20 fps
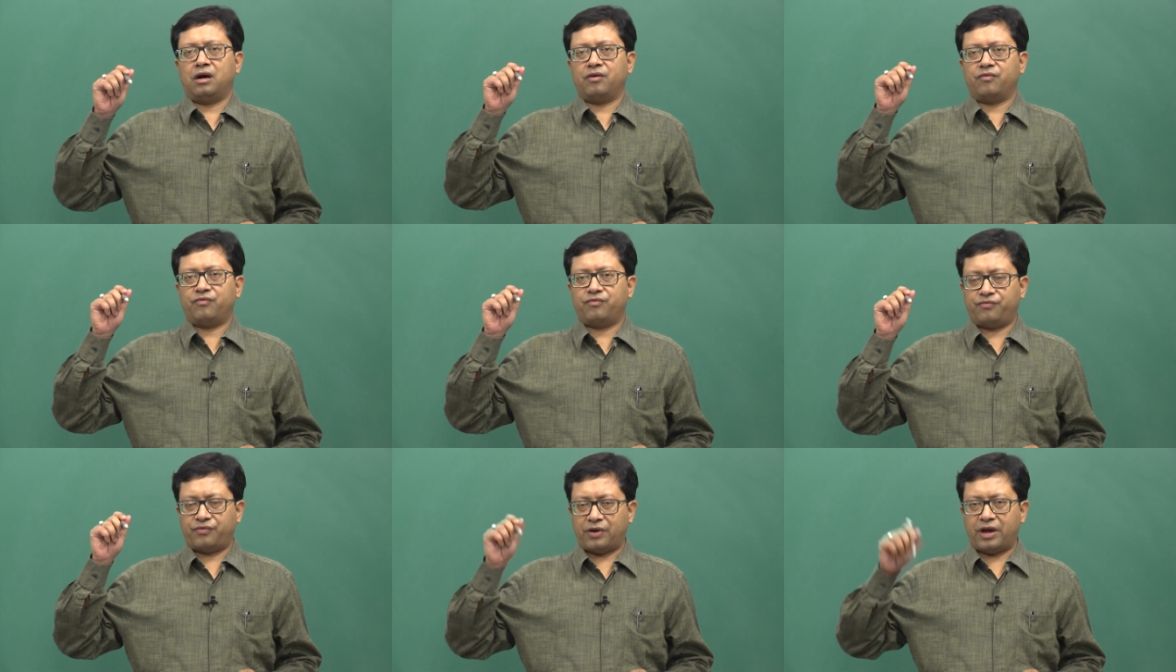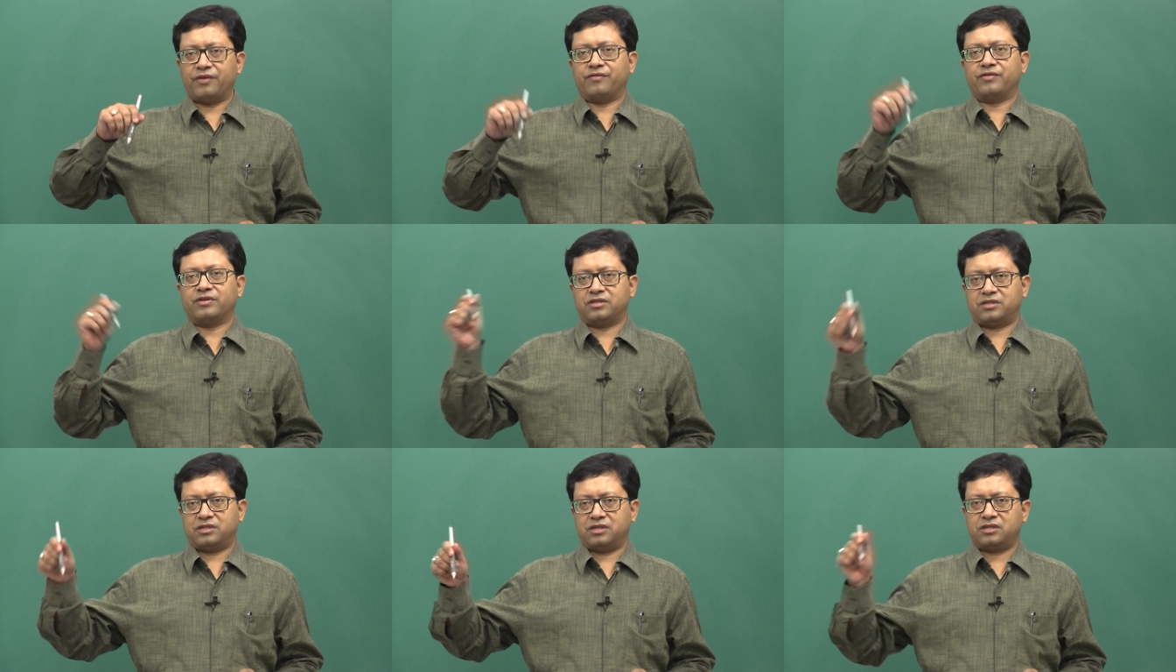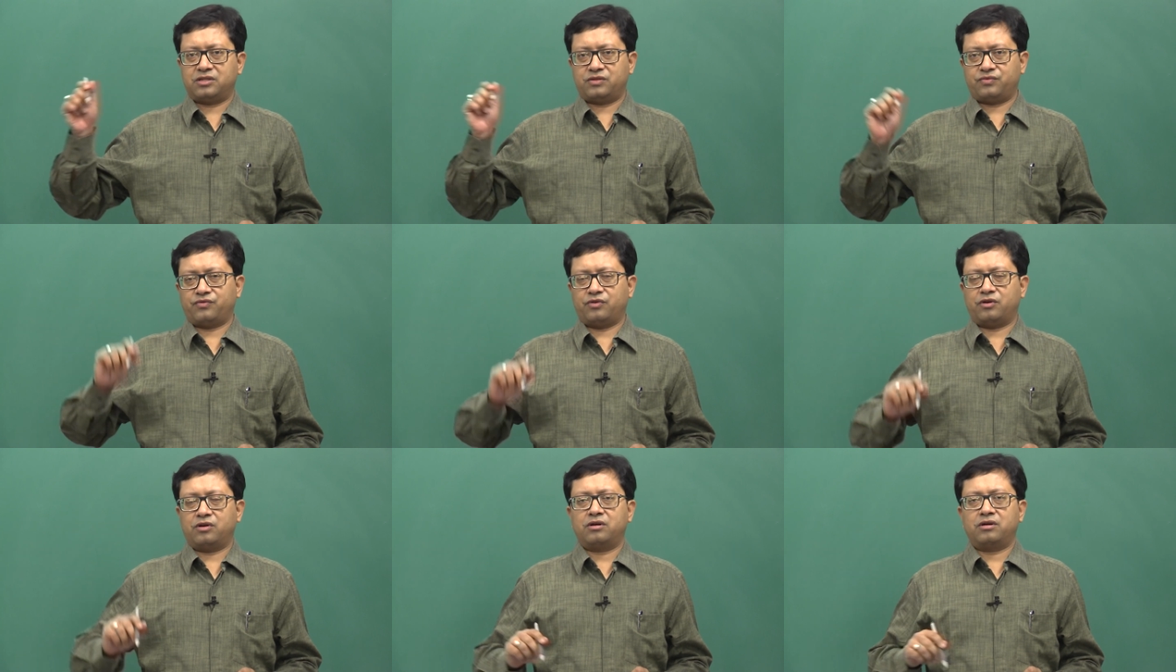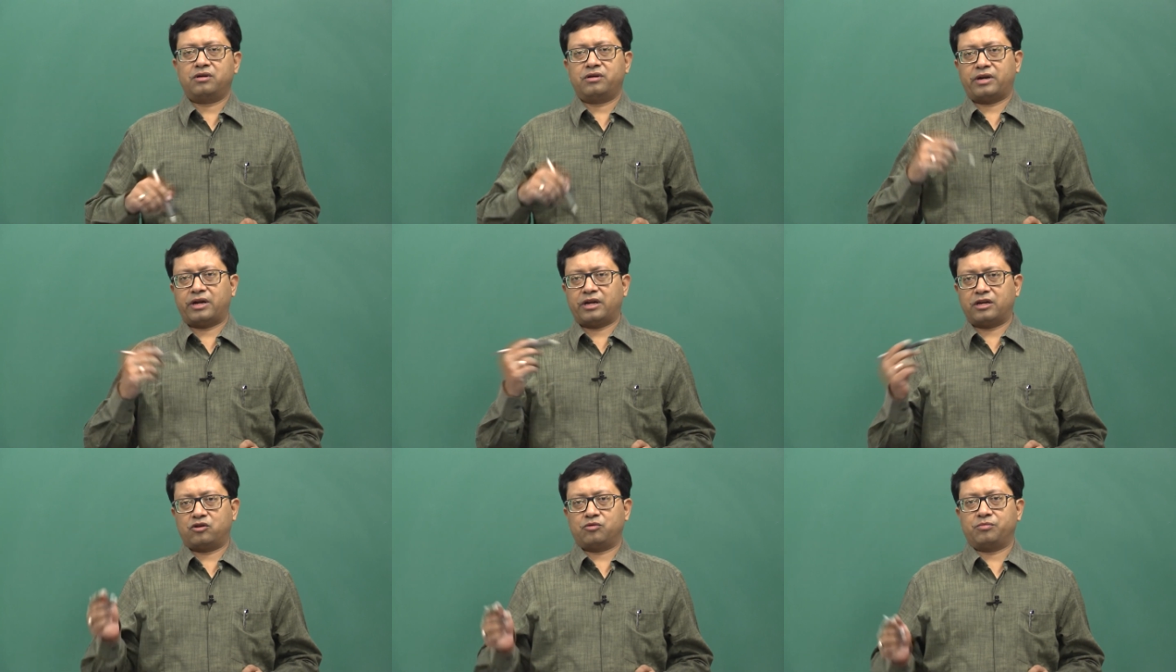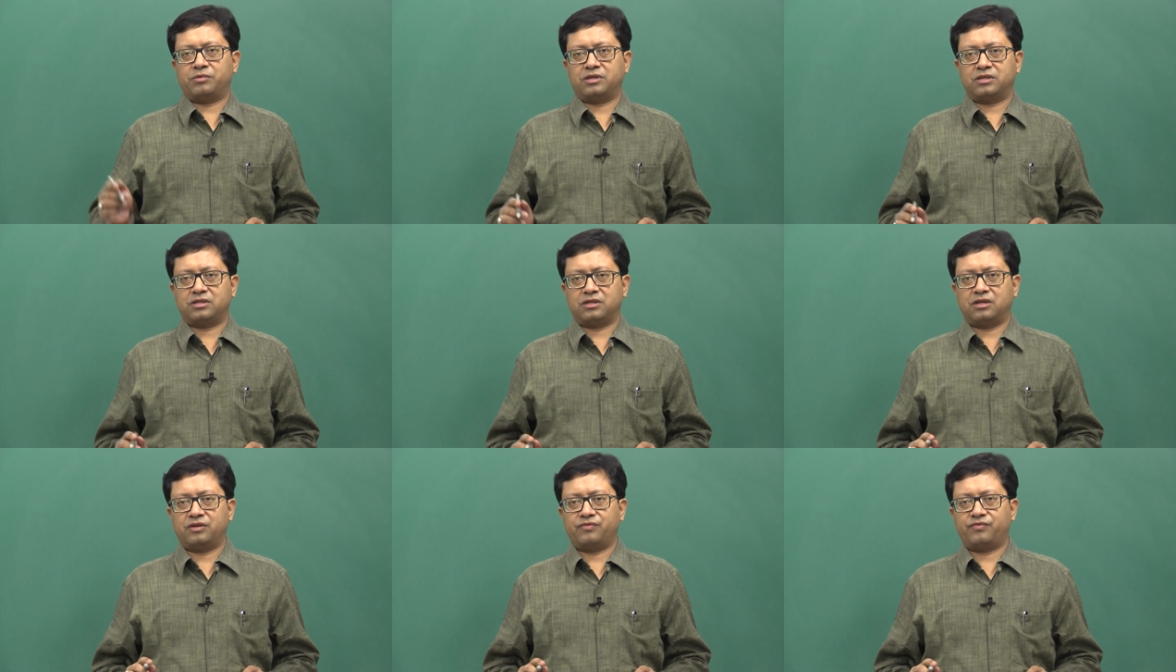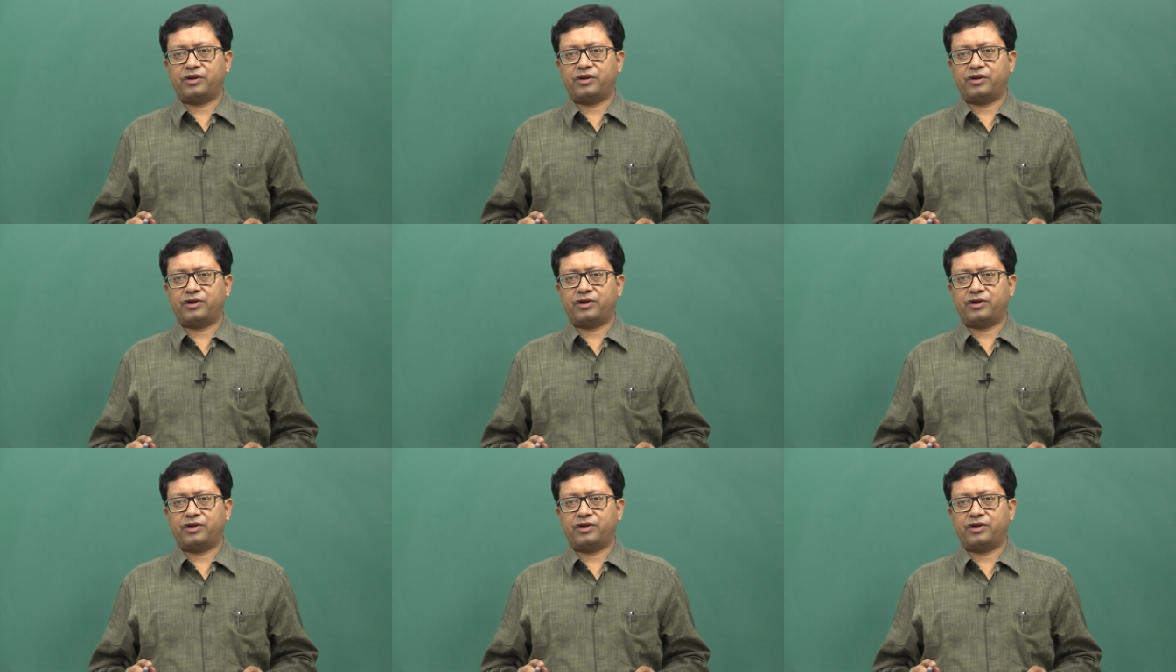5 and 6 for trying to basically